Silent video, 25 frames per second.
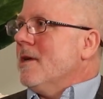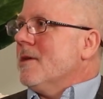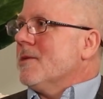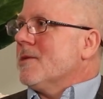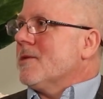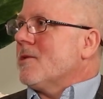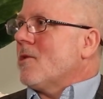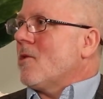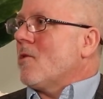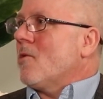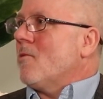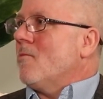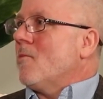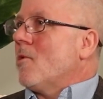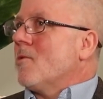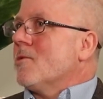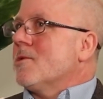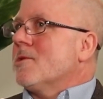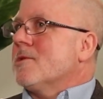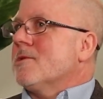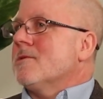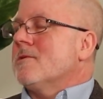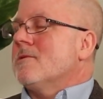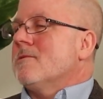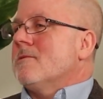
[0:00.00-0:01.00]
So
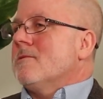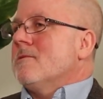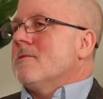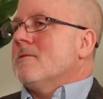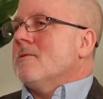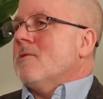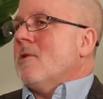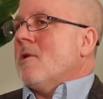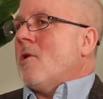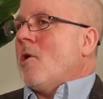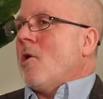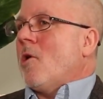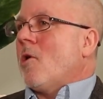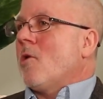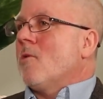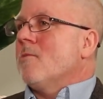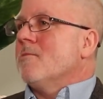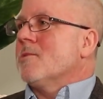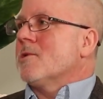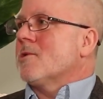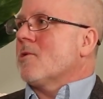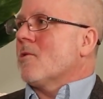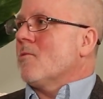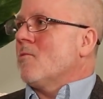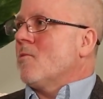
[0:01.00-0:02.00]
most
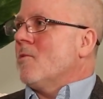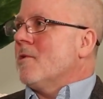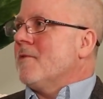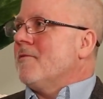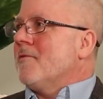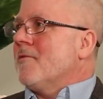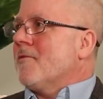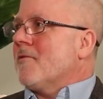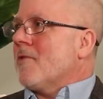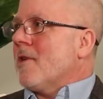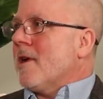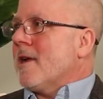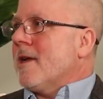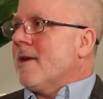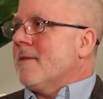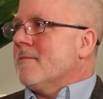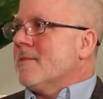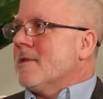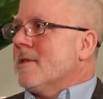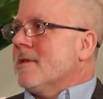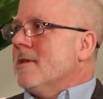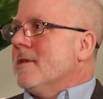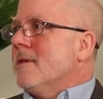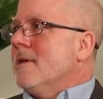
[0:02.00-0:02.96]
homes are wood framed.